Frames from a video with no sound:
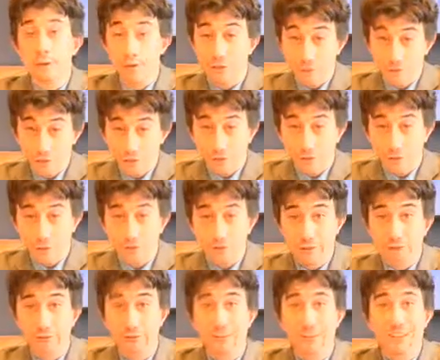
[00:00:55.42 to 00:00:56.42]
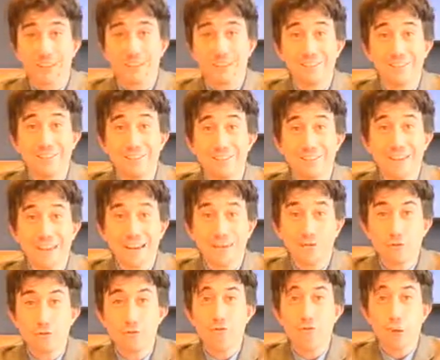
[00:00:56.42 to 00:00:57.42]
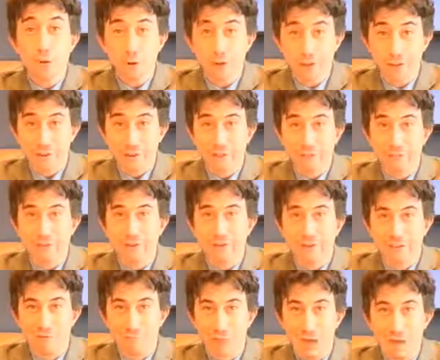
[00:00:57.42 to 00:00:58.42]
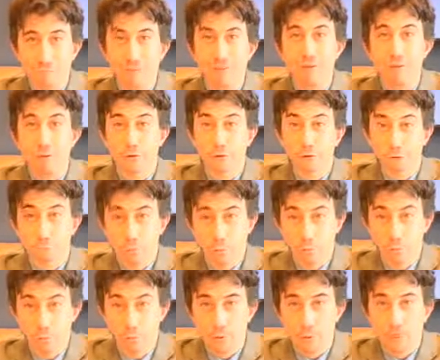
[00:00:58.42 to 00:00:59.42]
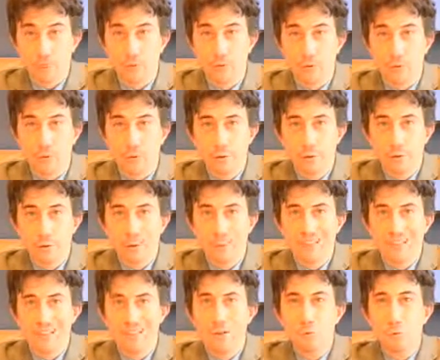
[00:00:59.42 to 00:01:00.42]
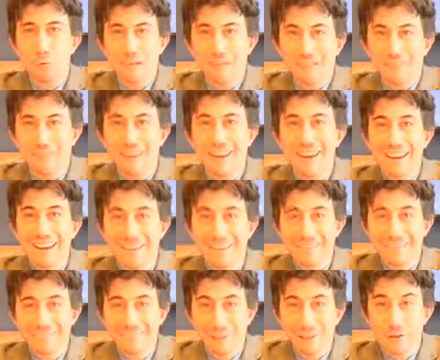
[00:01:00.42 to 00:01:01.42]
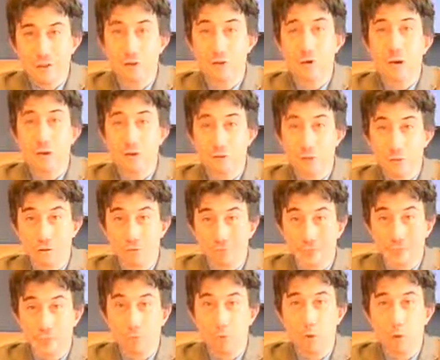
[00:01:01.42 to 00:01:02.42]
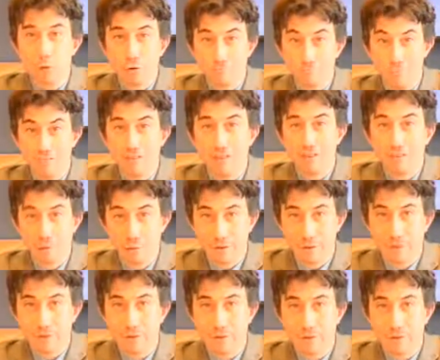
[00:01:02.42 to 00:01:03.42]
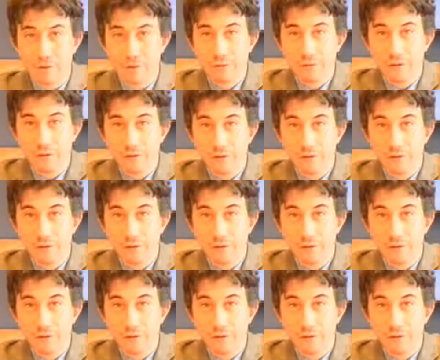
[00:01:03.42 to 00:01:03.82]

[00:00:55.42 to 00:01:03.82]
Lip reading: This is the major focus of my research group. We take technologically important materials,